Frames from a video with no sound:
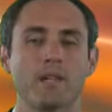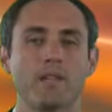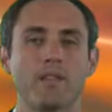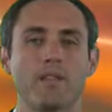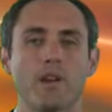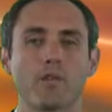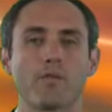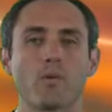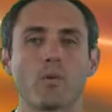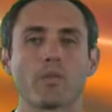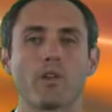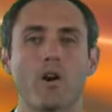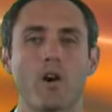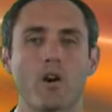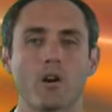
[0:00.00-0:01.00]

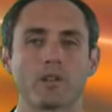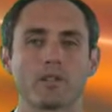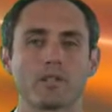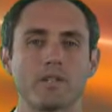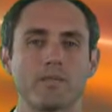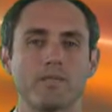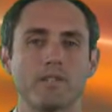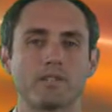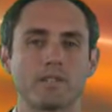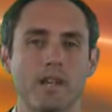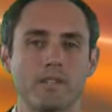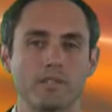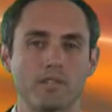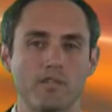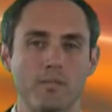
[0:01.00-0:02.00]
therefore the heart of the
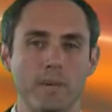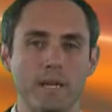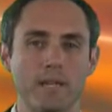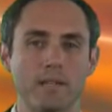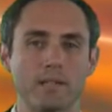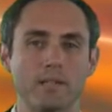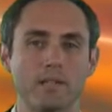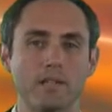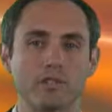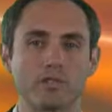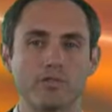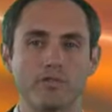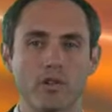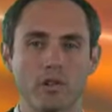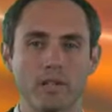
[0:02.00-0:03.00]
sons of men is
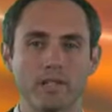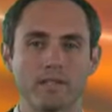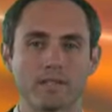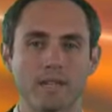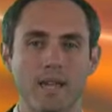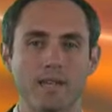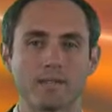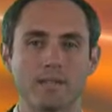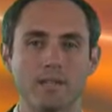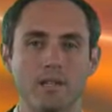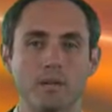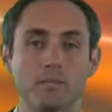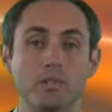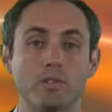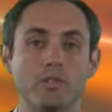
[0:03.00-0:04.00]
fully set in
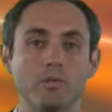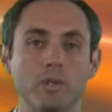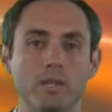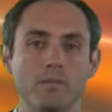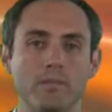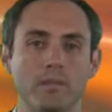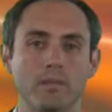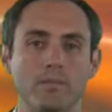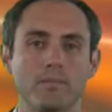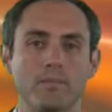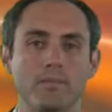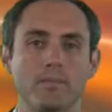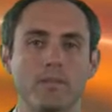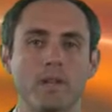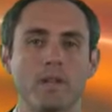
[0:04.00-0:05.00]
them to do evil.
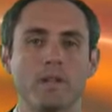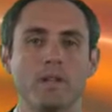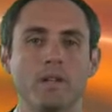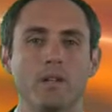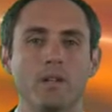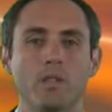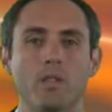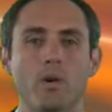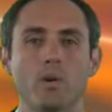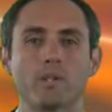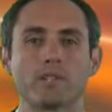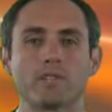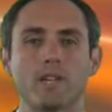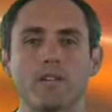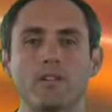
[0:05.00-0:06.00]
Though a
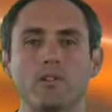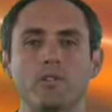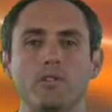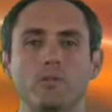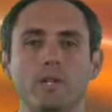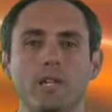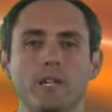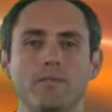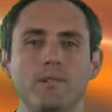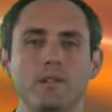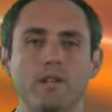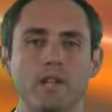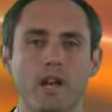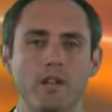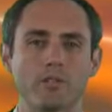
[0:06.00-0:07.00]
sinner do
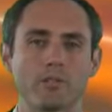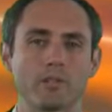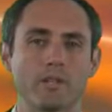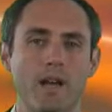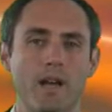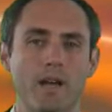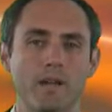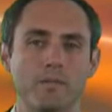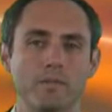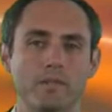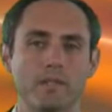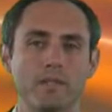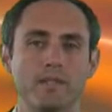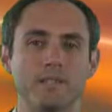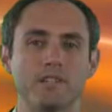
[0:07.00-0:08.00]
evil 100
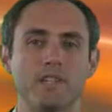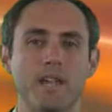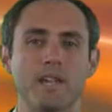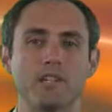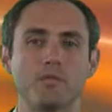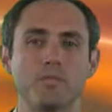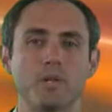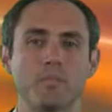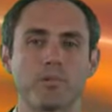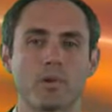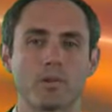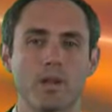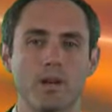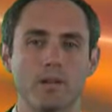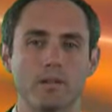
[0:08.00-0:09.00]
times, and his days be
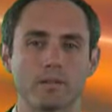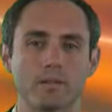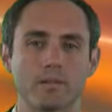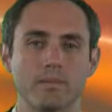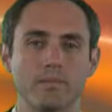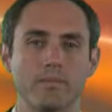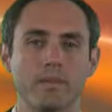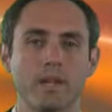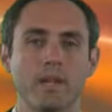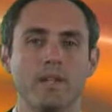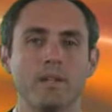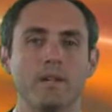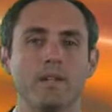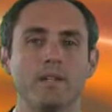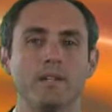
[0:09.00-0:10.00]
prolonged,
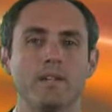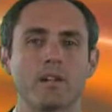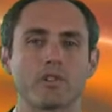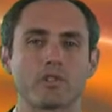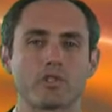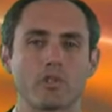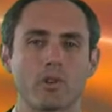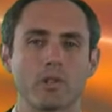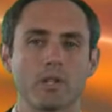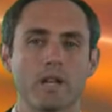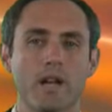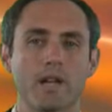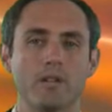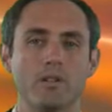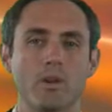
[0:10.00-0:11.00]
yet
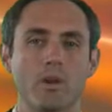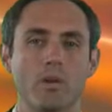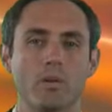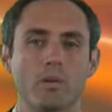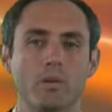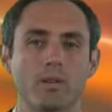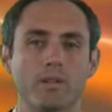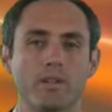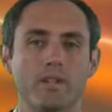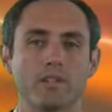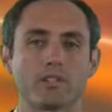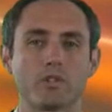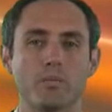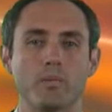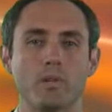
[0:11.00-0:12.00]
surely I know that
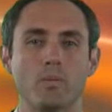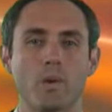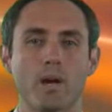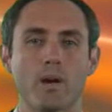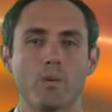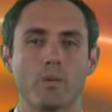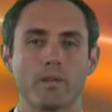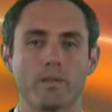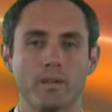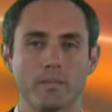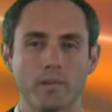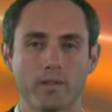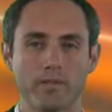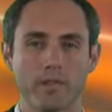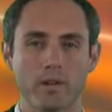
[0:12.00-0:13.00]
it shall be well with
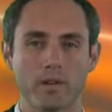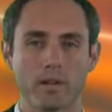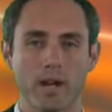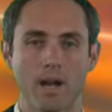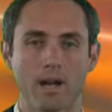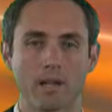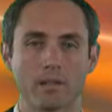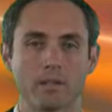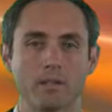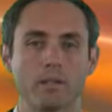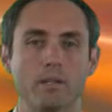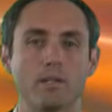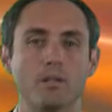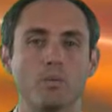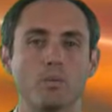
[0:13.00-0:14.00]
them that fear God,
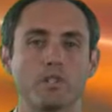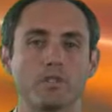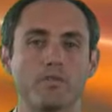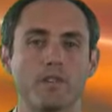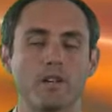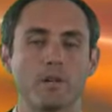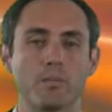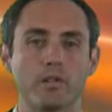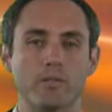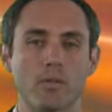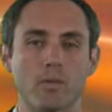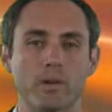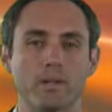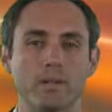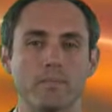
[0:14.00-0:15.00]
which fear
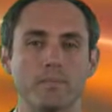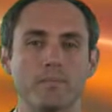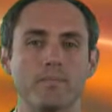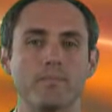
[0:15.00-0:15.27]
before him.